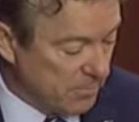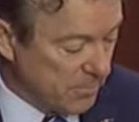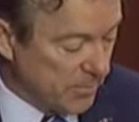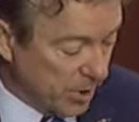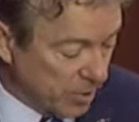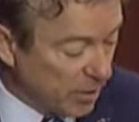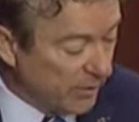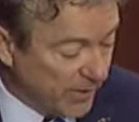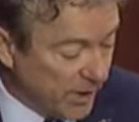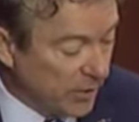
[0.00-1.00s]
Dr.
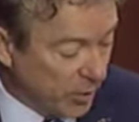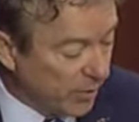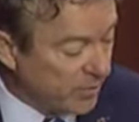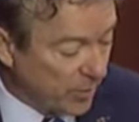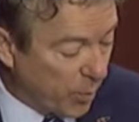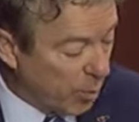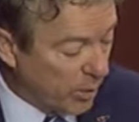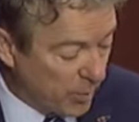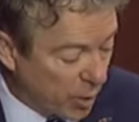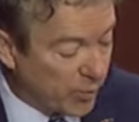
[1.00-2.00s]
Levine, you have
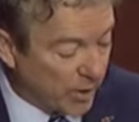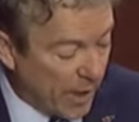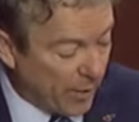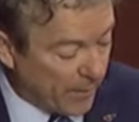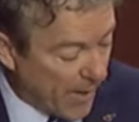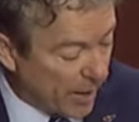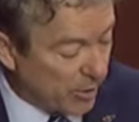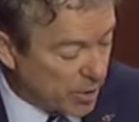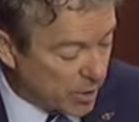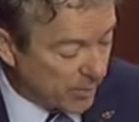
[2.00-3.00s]
supported both allowing
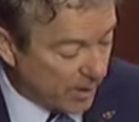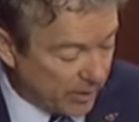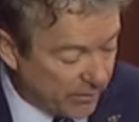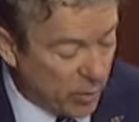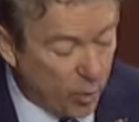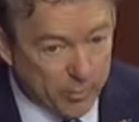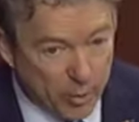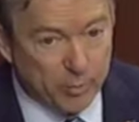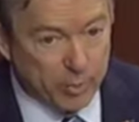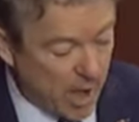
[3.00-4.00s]
minors to be given
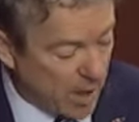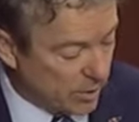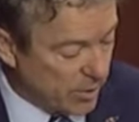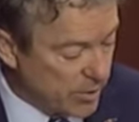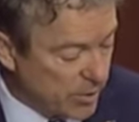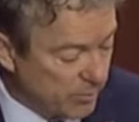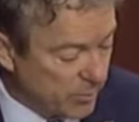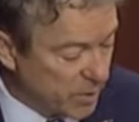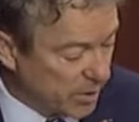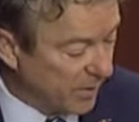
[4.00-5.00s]
hormone blockers
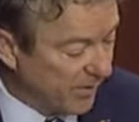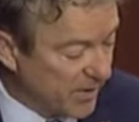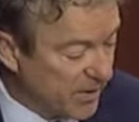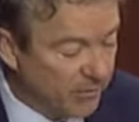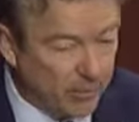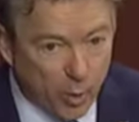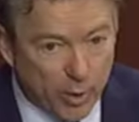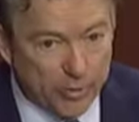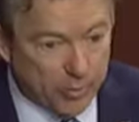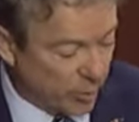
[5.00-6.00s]
to prevent them from
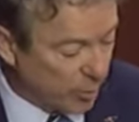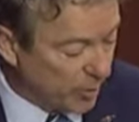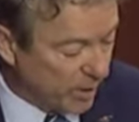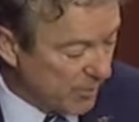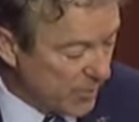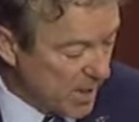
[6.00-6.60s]
going through puberty,